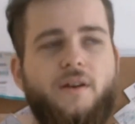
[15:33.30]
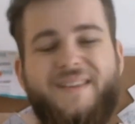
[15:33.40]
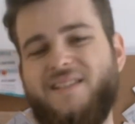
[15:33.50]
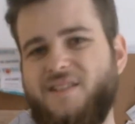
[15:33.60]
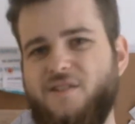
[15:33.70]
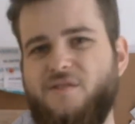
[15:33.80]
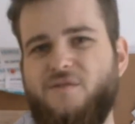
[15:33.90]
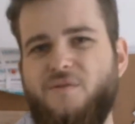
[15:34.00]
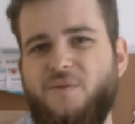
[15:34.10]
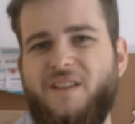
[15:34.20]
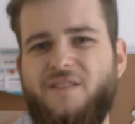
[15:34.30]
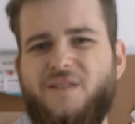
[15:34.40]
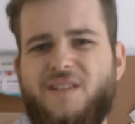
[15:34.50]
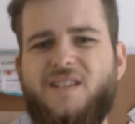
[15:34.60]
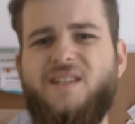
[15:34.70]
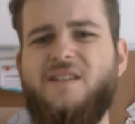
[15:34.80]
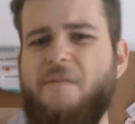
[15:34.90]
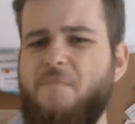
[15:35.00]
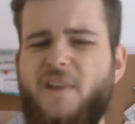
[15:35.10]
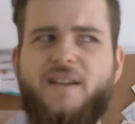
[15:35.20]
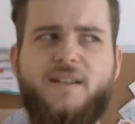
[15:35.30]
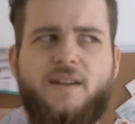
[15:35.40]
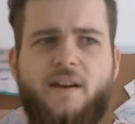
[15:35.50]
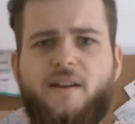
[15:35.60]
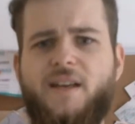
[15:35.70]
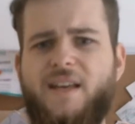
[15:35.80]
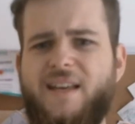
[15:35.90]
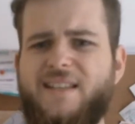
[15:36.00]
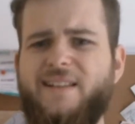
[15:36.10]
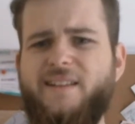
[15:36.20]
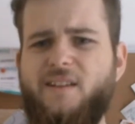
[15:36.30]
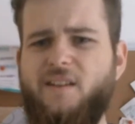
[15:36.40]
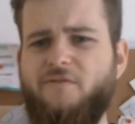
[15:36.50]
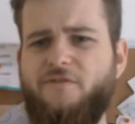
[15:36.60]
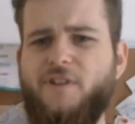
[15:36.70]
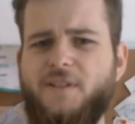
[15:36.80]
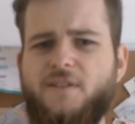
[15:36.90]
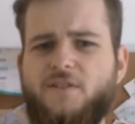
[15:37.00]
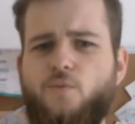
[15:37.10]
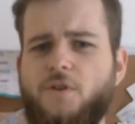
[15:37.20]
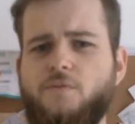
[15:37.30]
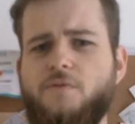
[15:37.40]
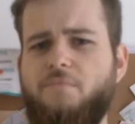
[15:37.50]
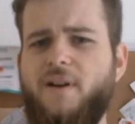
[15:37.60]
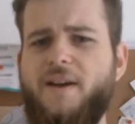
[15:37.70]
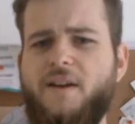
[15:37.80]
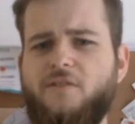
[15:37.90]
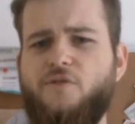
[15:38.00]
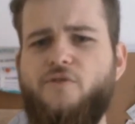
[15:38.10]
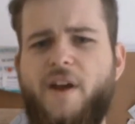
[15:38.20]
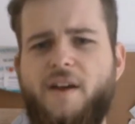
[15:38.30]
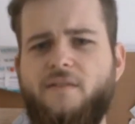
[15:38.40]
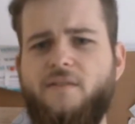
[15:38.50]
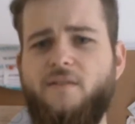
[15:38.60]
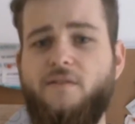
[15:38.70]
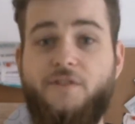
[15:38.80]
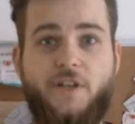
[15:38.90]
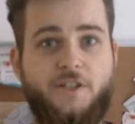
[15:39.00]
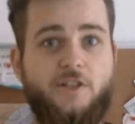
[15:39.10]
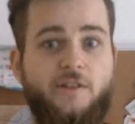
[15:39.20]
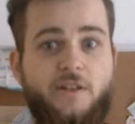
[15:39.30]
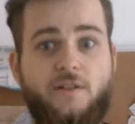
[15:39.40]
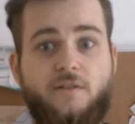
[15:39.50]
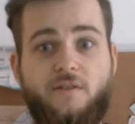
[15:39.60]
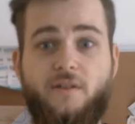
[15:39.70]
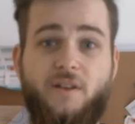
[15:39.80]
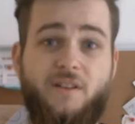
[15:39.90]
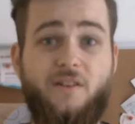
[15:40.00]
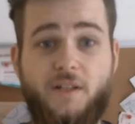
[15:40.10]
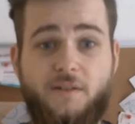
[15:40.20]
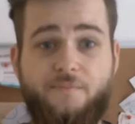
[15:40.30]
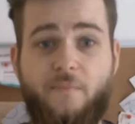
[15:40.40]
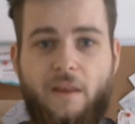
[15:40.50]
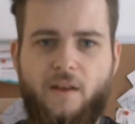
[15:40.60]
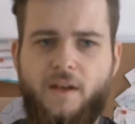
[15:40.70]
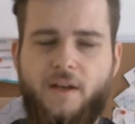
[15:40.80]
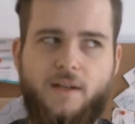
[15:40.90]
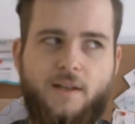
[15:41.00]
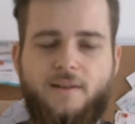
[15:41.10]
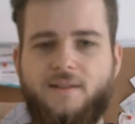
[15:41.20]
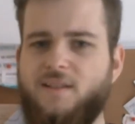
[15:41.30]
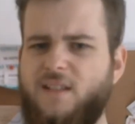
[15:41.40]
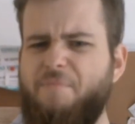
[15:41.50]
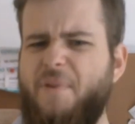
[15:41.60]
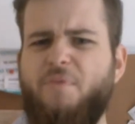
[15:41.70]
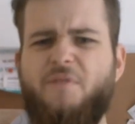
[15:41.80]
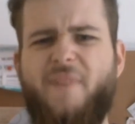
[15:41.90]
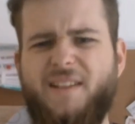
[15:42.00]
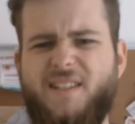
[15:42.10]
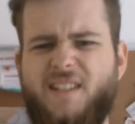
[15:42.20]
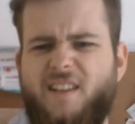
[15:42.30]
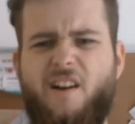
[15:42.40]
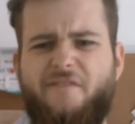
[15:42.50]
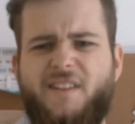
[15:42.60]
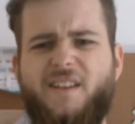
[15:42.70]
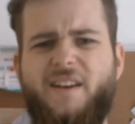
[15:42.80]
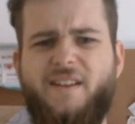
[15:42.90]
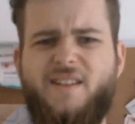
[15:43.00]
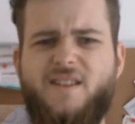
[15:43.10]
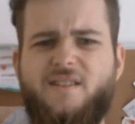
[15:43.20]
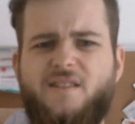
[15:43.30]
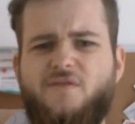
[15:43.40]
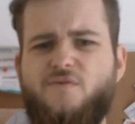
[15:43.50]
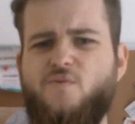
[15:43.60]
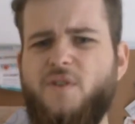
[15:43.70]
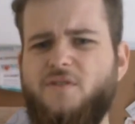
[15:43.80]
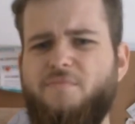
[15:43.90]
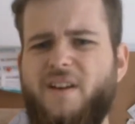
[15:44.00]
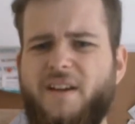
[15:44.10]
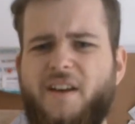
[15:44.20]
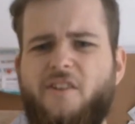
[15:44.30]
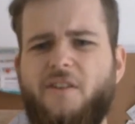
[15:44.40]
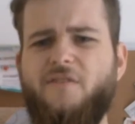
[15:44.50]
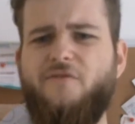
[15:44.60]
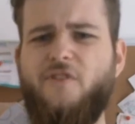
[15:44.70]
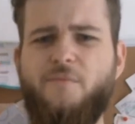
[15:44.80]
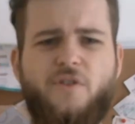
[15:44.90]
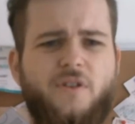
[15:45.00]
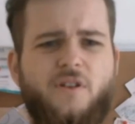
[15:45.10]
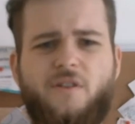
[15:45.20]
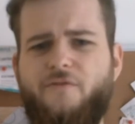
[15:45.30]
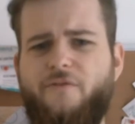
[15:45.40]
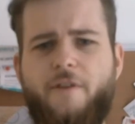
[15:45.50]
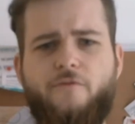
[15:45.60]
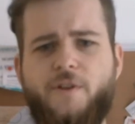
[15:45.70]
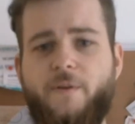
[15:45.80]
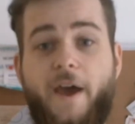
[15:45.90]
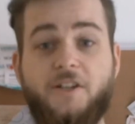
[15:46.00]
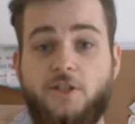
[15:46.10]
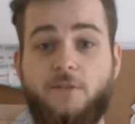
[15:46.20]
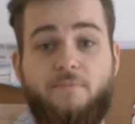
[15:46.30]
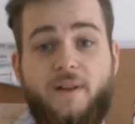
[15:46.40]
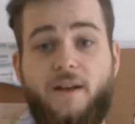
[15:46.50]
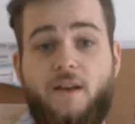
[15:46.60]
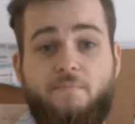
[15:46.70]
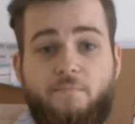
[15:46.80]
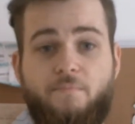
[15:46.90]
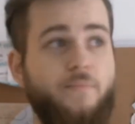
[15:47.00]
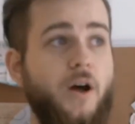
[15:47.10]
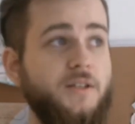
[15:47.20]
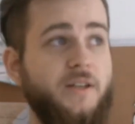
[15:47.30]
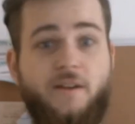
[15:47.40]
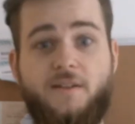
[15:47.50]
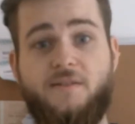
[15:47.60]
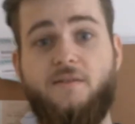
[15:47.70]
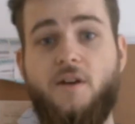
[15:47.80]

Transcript: So you see, media easily influences what we play and create, intentionally and not. Some people might scoff at the idea that you want to play a character from your favorite actual play podcast,